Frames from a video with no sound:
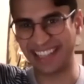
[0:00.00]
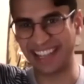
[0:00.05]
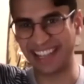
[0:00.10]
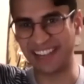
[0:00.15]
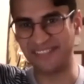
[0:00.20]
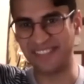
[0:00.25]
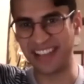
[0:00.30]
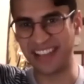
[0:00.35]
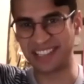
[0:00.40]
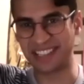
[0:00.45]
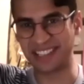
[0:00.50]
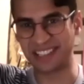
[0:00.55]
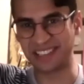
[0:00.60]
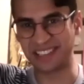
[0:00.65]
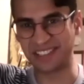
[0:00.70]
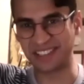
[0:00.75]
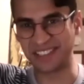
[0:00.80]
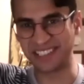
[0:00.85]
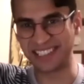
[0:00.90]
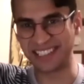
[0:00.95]
It makes a
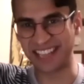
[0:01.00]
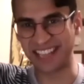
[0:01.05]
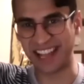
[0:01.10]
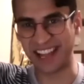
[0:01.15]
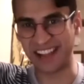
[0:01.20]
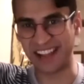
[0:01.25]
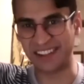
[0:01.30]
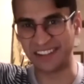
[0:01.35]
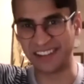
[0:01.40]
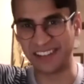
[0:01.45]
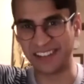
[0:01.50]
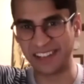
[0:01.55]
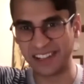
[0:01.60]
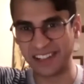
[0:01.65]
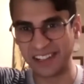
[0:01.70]
cool sound.